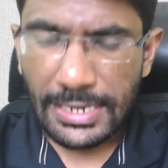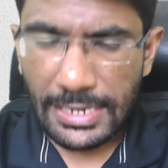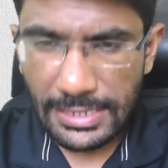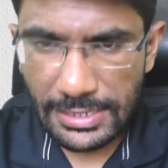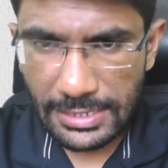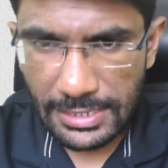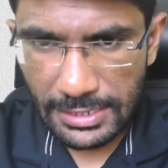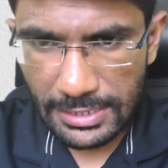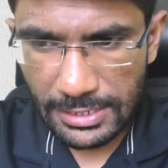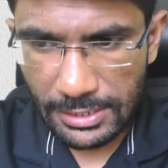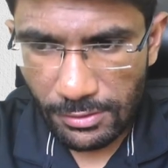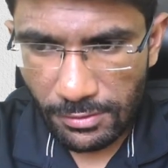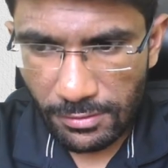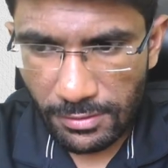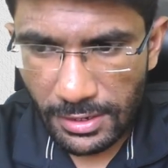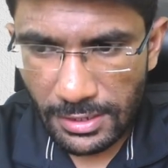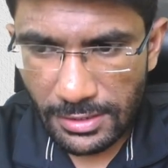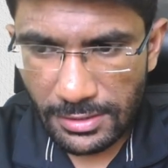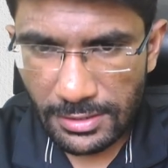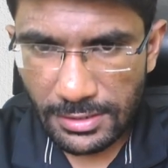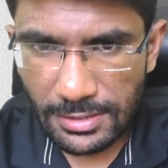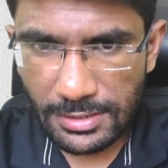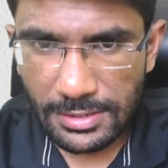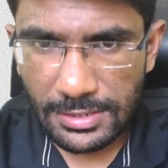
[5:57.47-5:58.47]

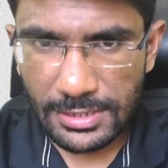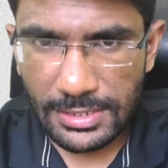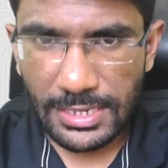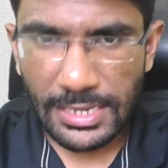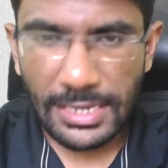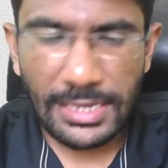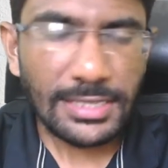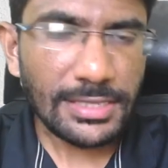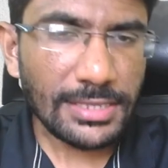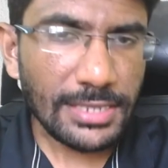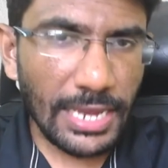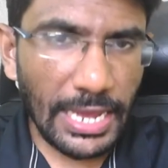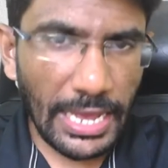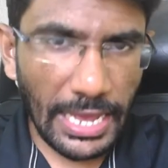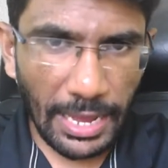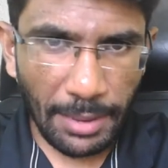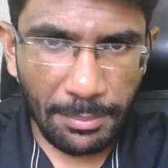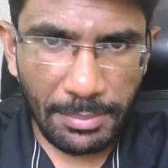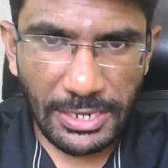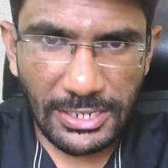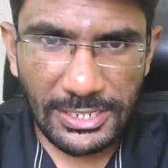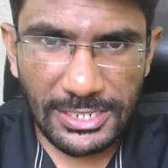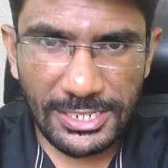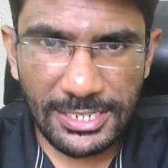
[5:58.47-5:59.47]
decisiveness is a
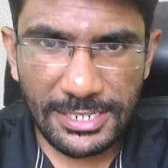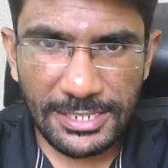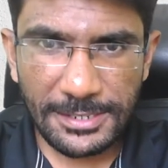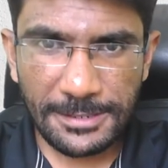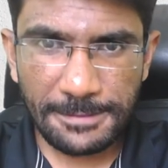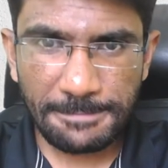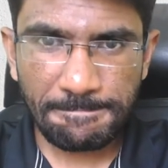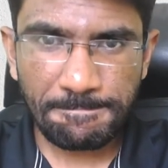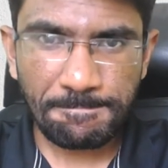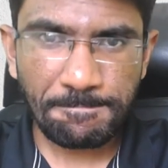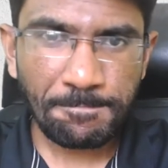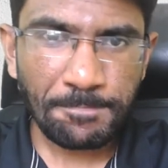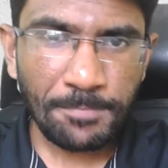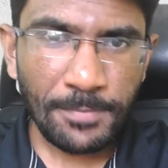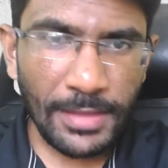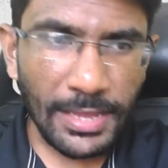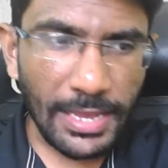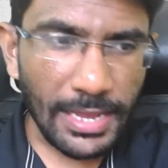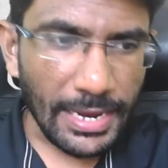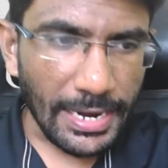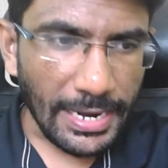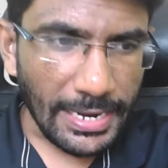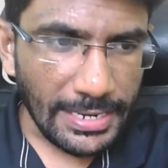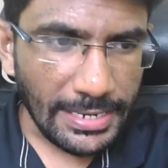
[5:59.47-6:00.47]
habit.
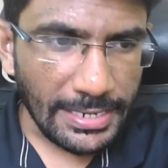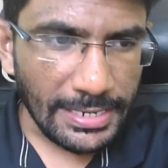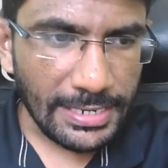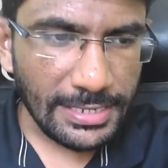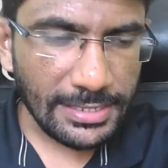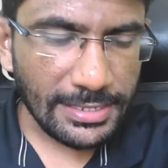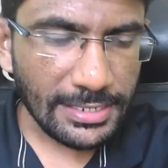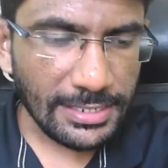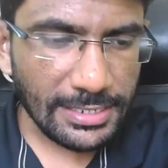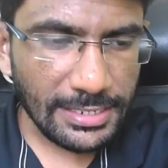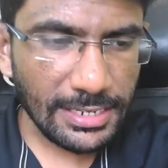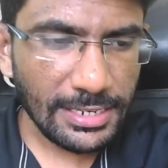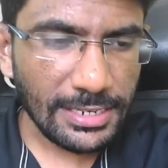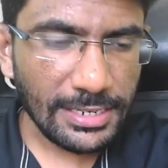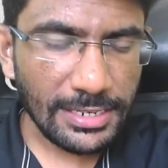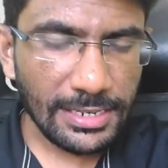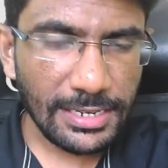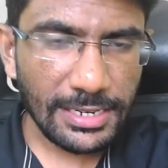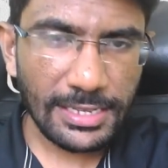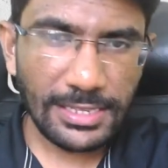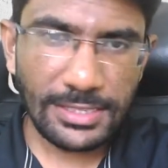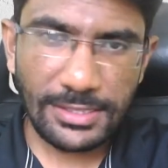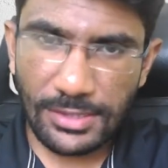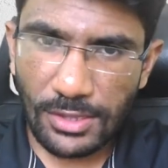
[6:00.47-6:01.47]
Indecision
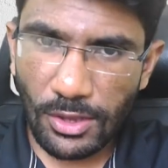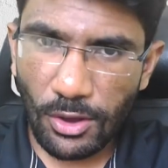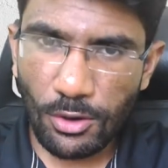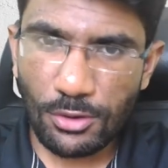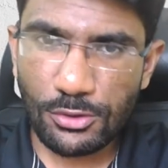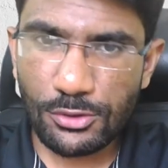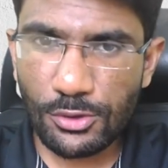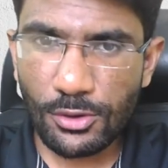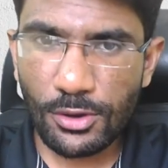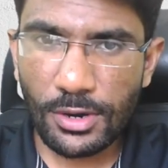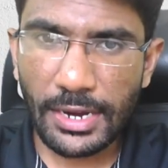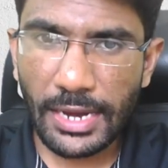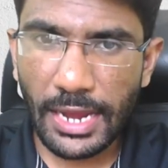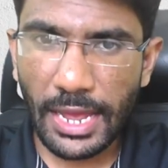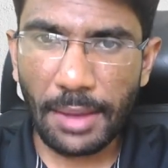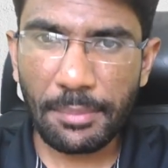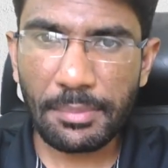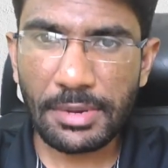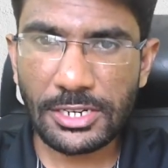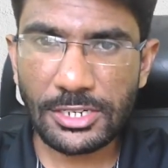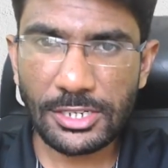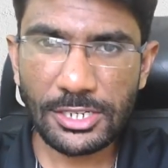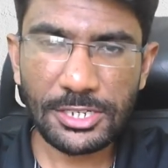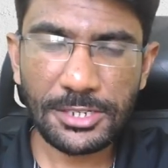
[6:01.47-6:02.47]
is also a
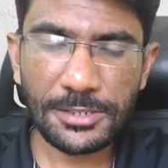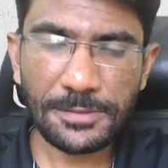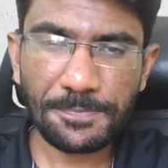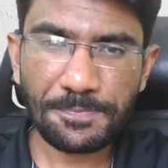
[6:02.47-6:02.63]
habit.